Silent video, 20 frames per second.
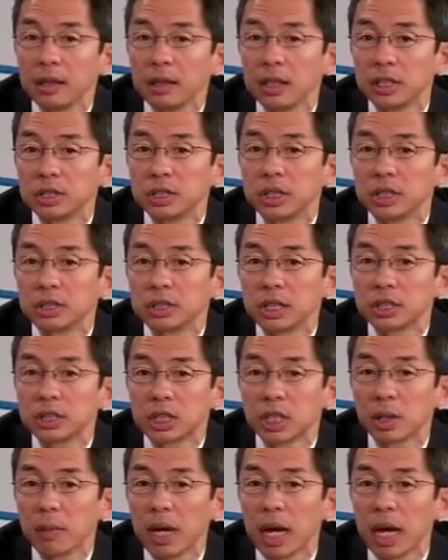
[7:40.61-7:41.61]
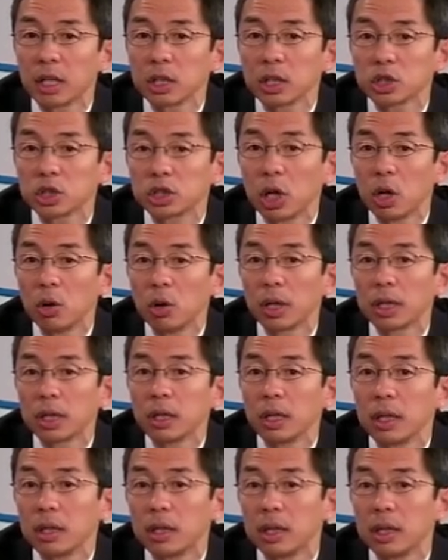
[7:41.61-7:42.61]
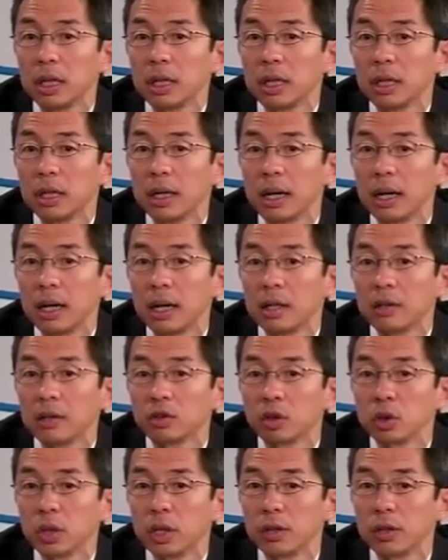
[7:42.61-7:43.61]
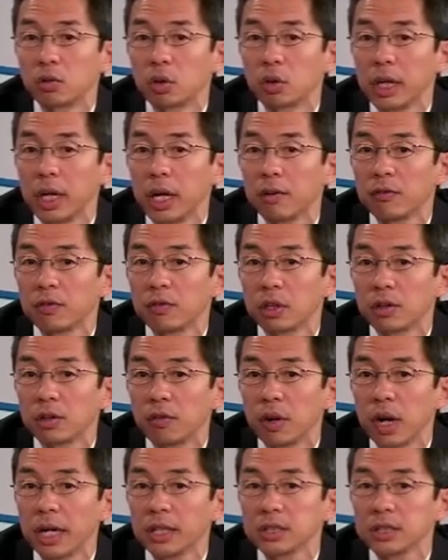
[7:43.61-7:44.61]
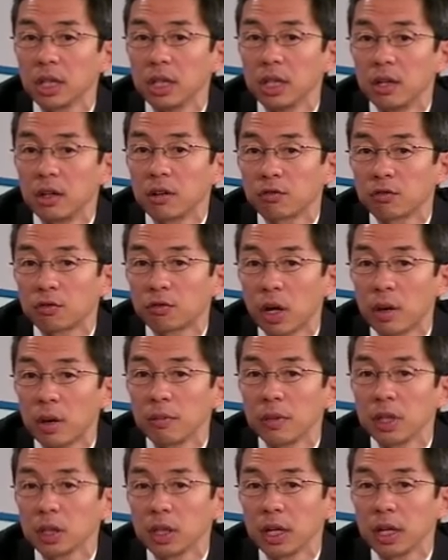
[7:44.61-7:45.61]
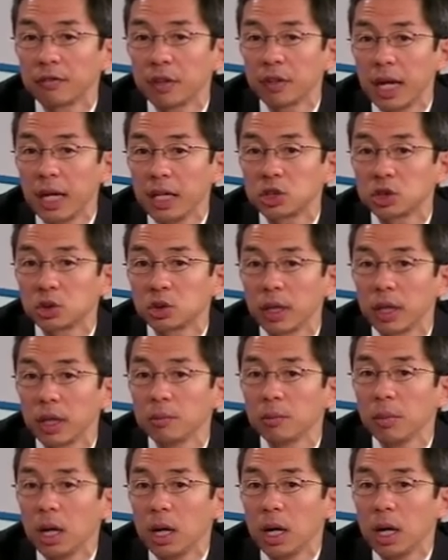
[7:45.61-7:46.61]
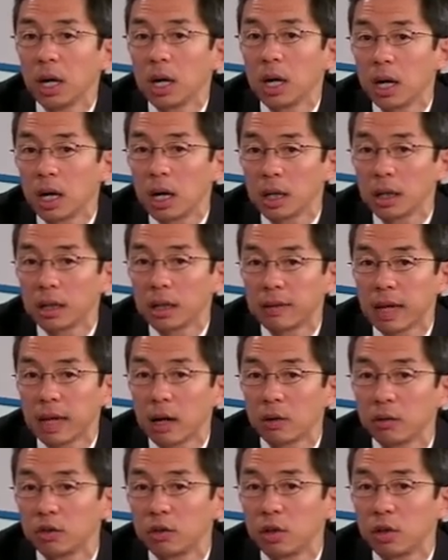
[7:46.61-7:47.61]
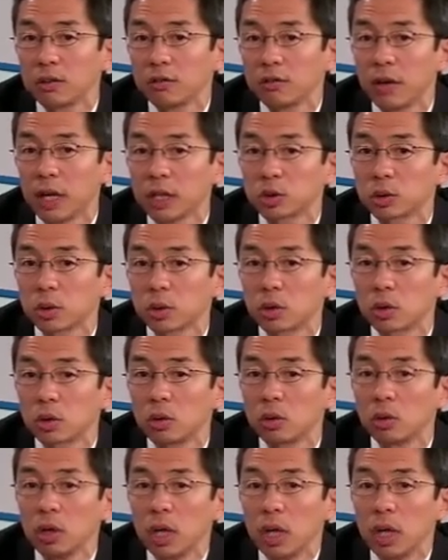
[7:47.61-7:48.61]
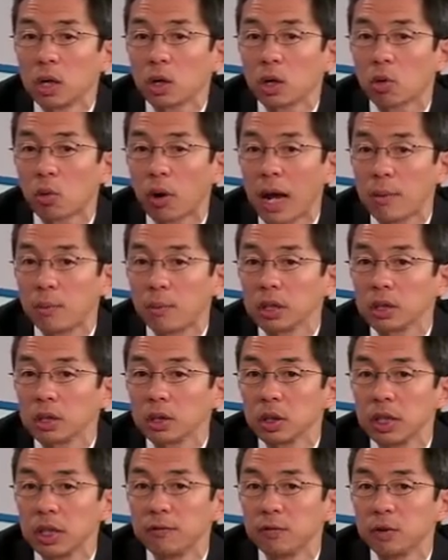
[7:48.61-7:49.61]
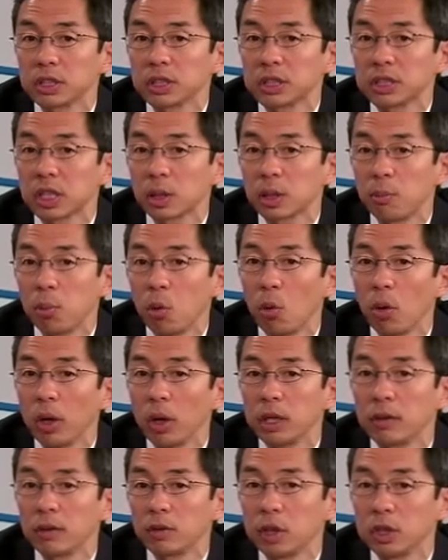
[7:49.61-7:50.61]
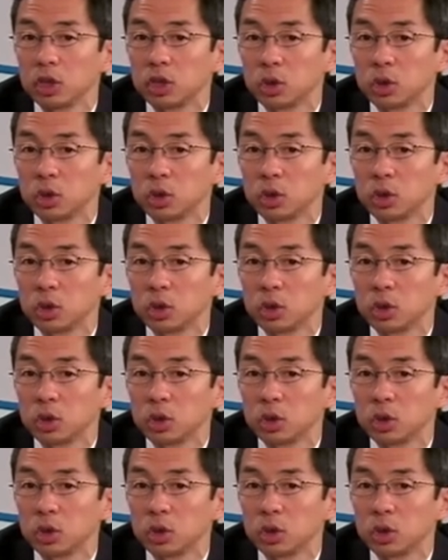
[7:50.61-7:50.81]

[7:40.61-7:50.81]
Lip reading: This is a schematic showing the delivery of the device from the left atrium down into the ventricle, grabbing the leaflets at the point of the